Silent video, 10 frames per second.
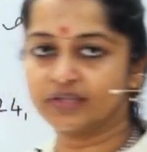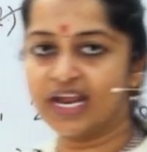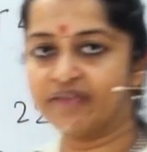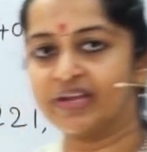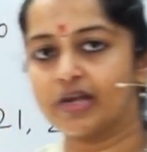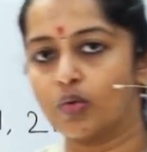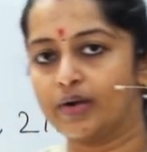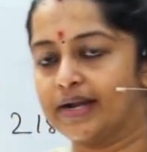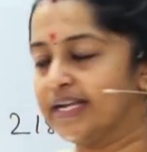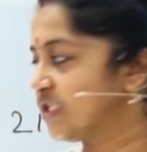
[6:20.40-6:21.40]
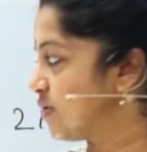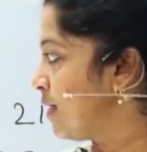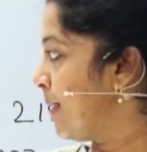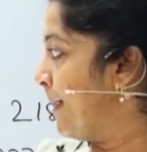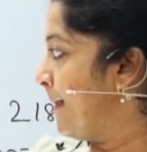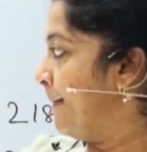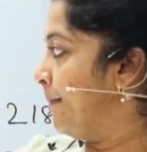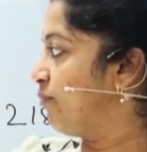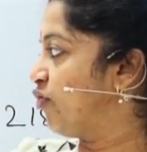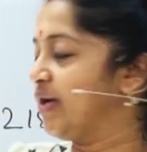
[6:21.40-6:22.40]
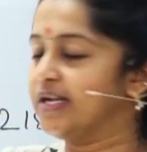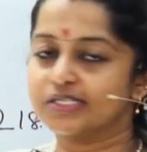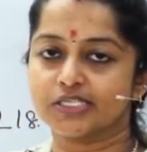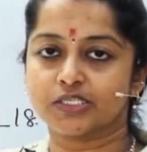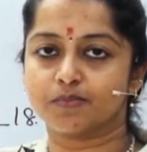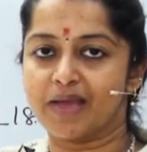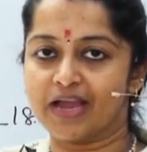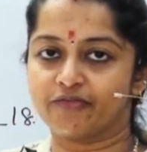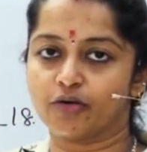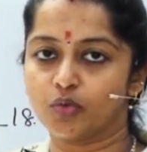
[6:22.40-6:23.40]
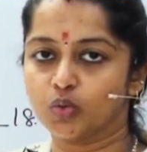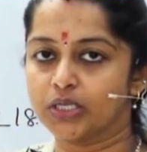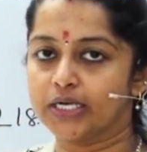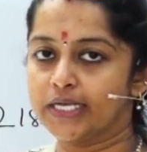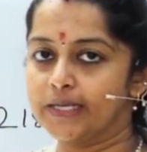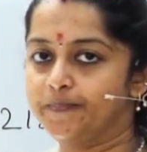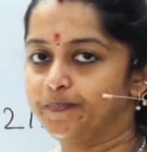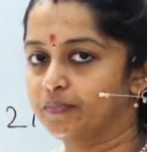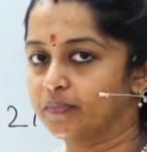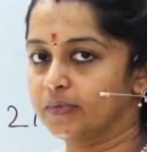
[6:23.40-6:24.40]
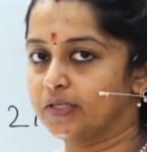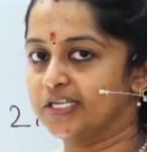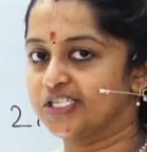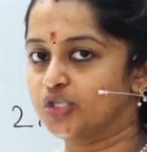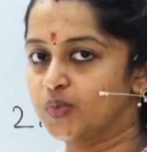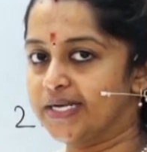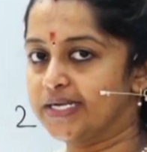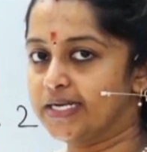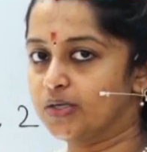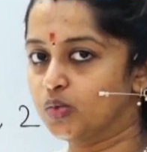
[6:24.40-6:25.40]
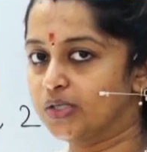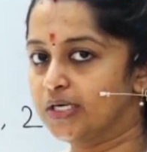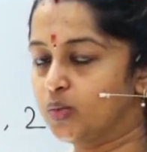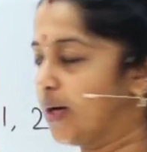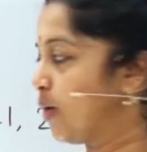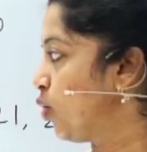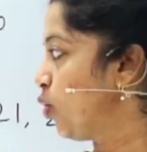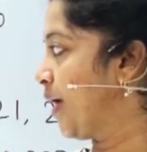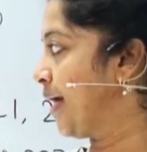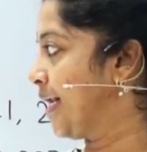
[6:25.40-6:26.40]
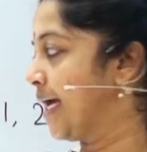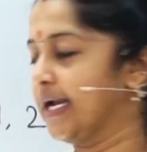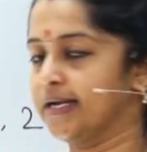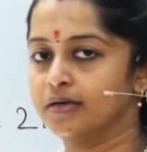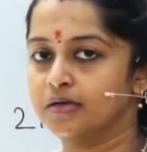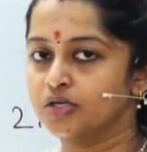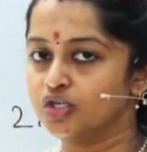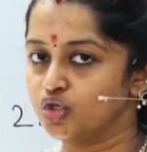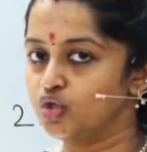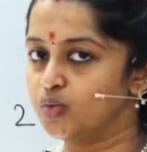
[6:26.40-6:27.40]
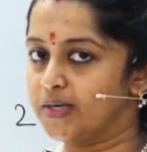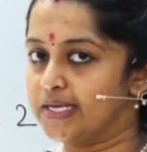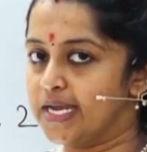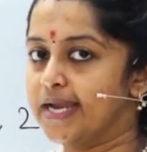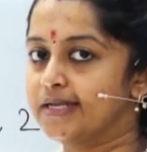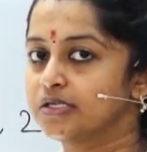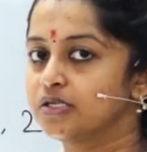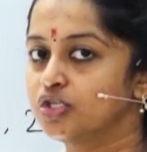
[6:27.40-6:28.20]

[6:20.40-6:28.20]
Can we count next 3 digits back from 230? It's 229, 228,